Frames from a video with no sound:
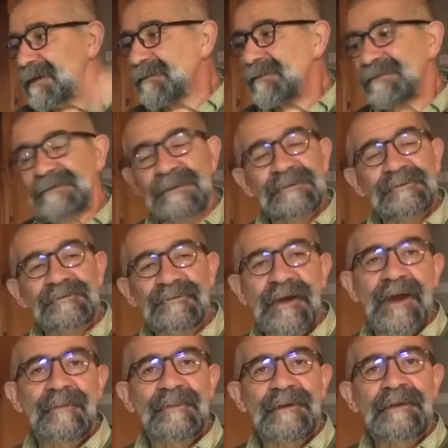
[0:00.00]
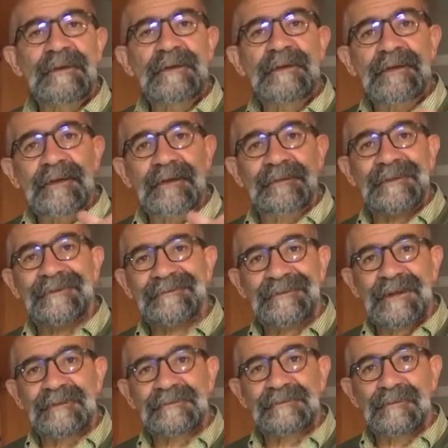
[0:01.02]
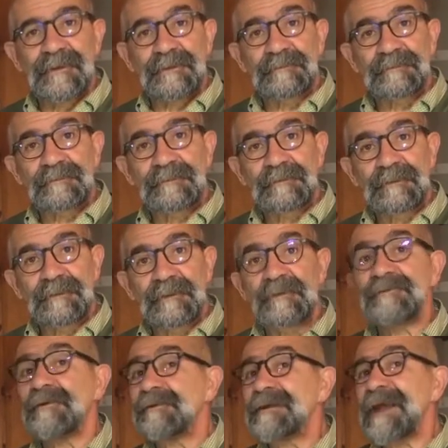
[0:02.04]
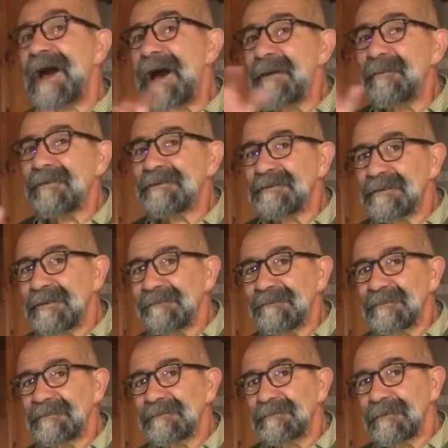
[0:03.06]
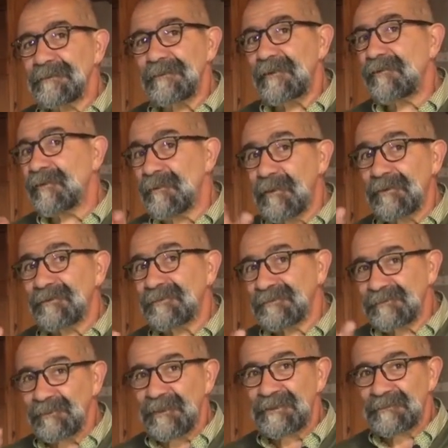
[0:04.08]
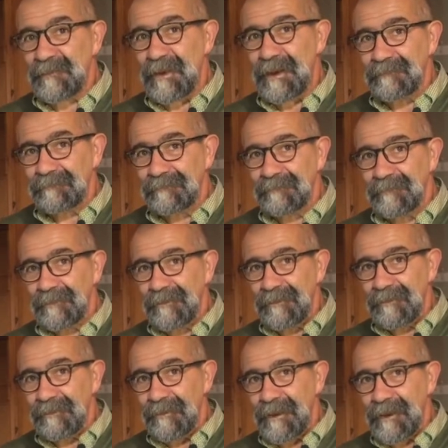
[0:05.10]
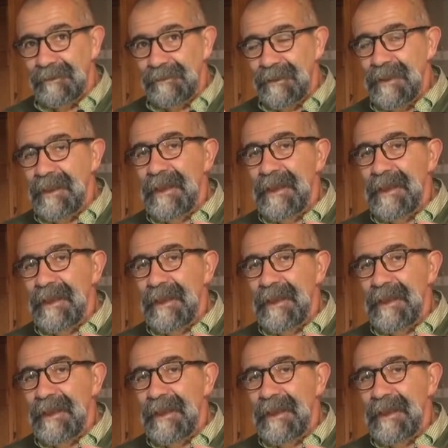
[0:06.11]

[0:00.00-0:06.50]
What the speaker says: 10% drop in testosterone. So the opposite of the hormonal sweet spot, right?